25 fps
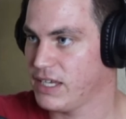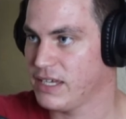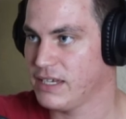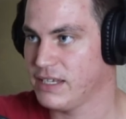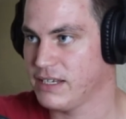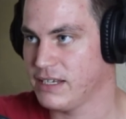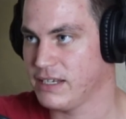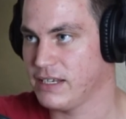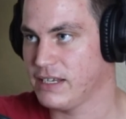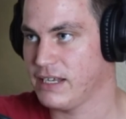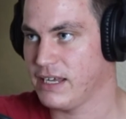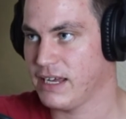
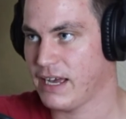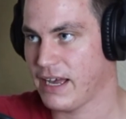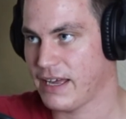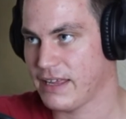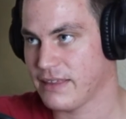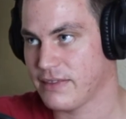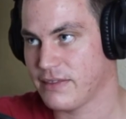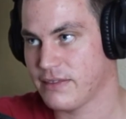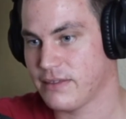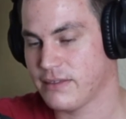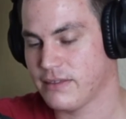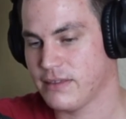And
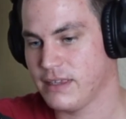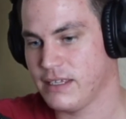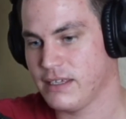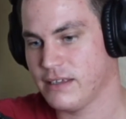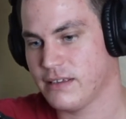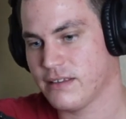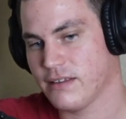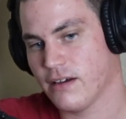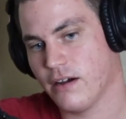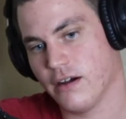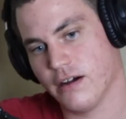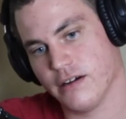I
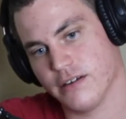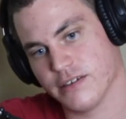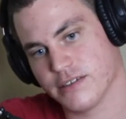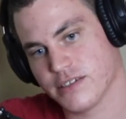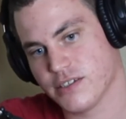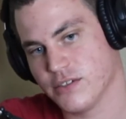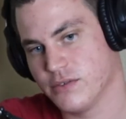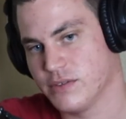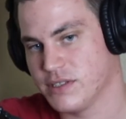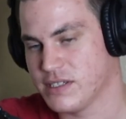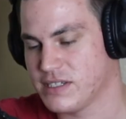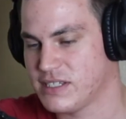think
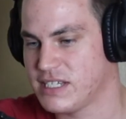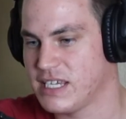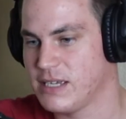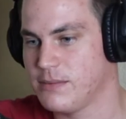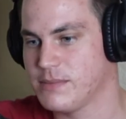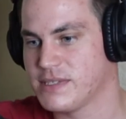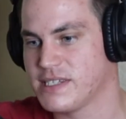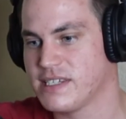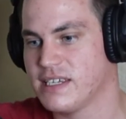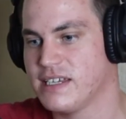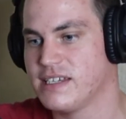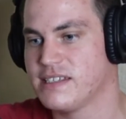also in the
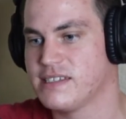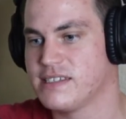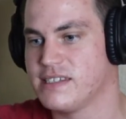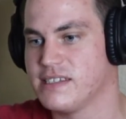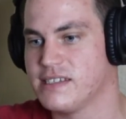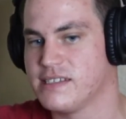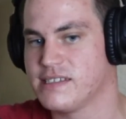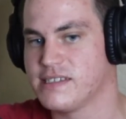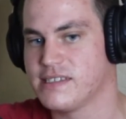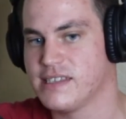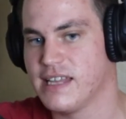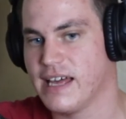same sense,
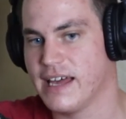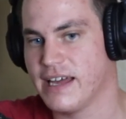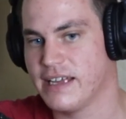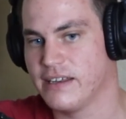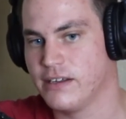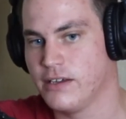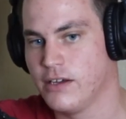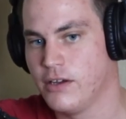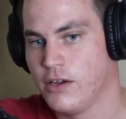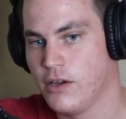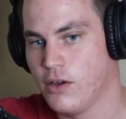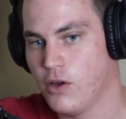it's that
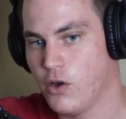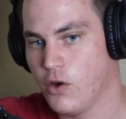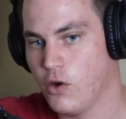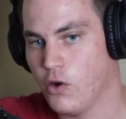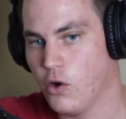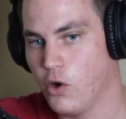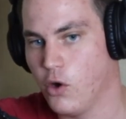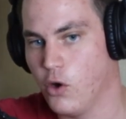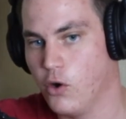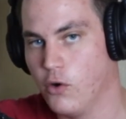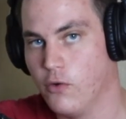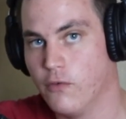
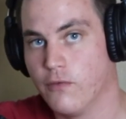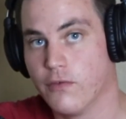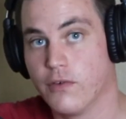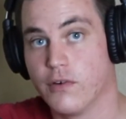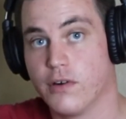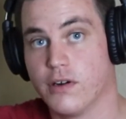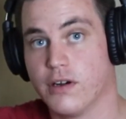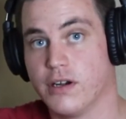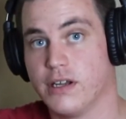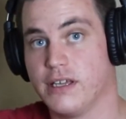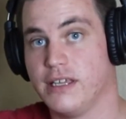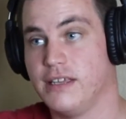
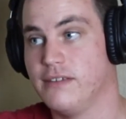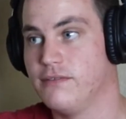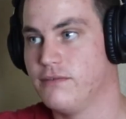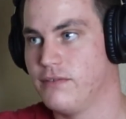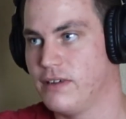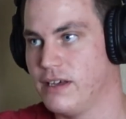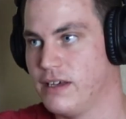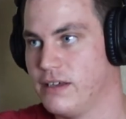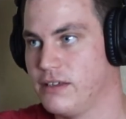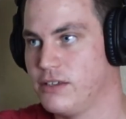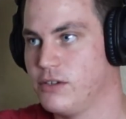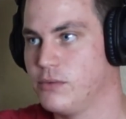
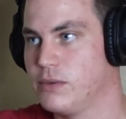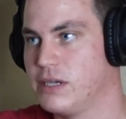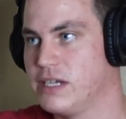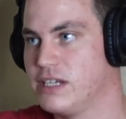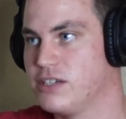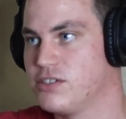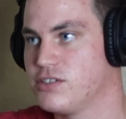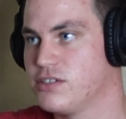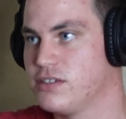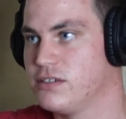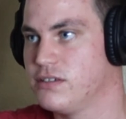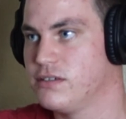
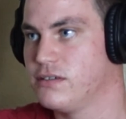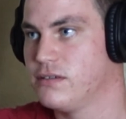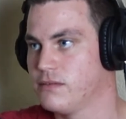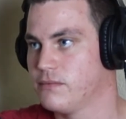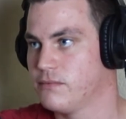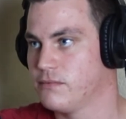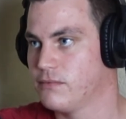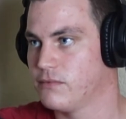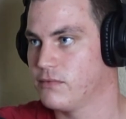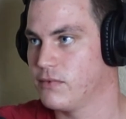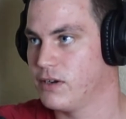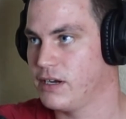over-evaluation,
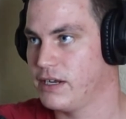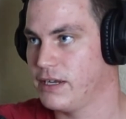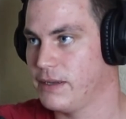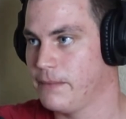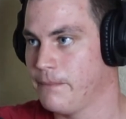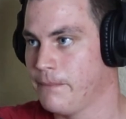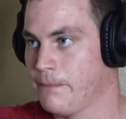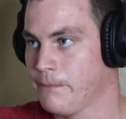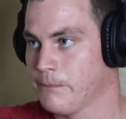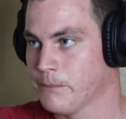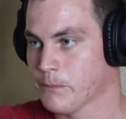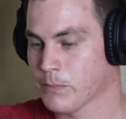right?
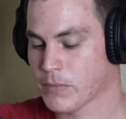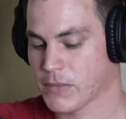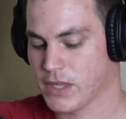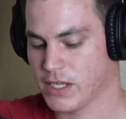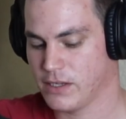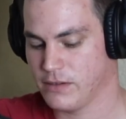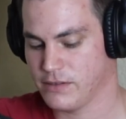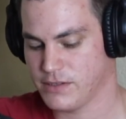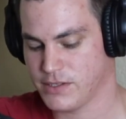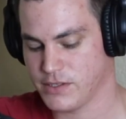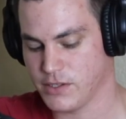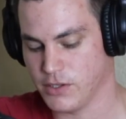
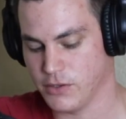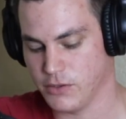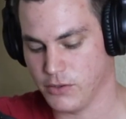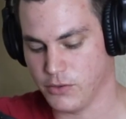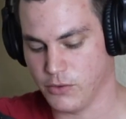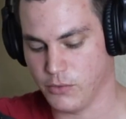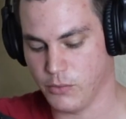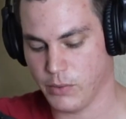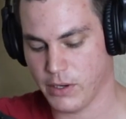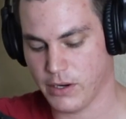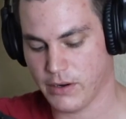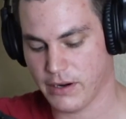
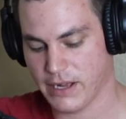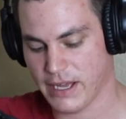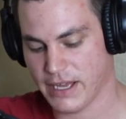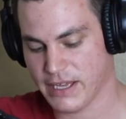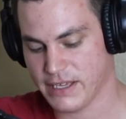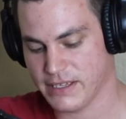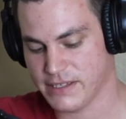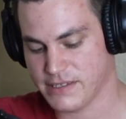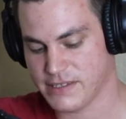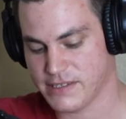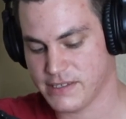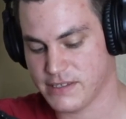So
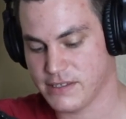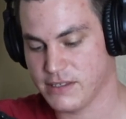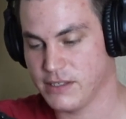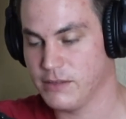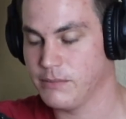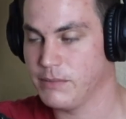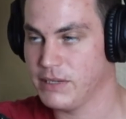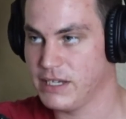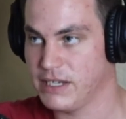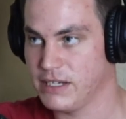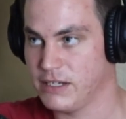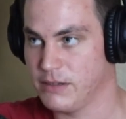whereas
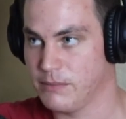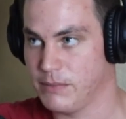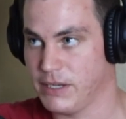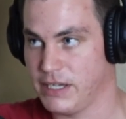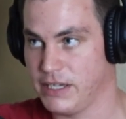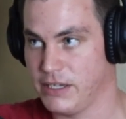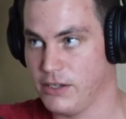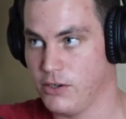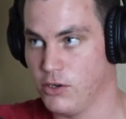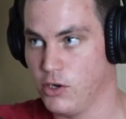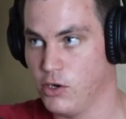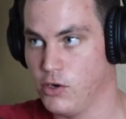the beta
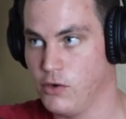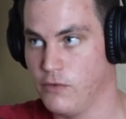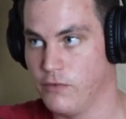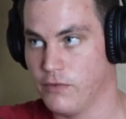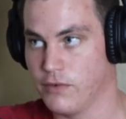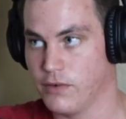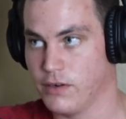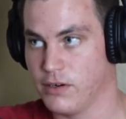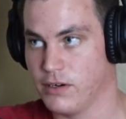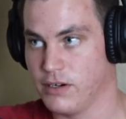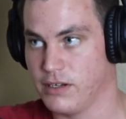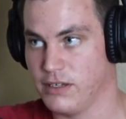might
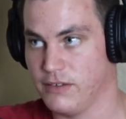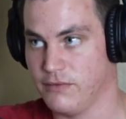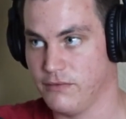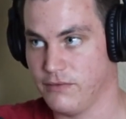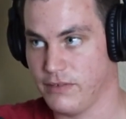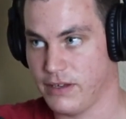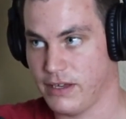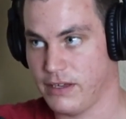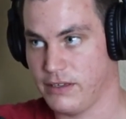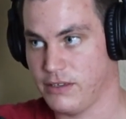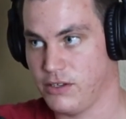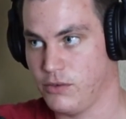
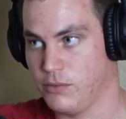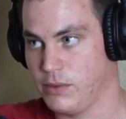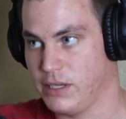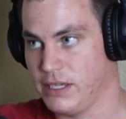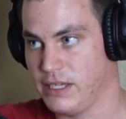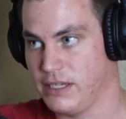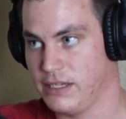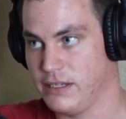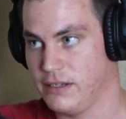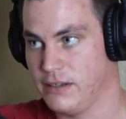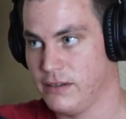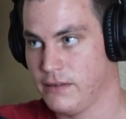
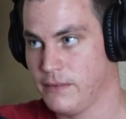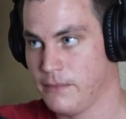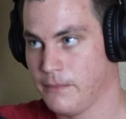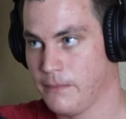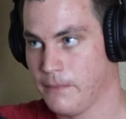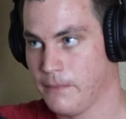over-evaluate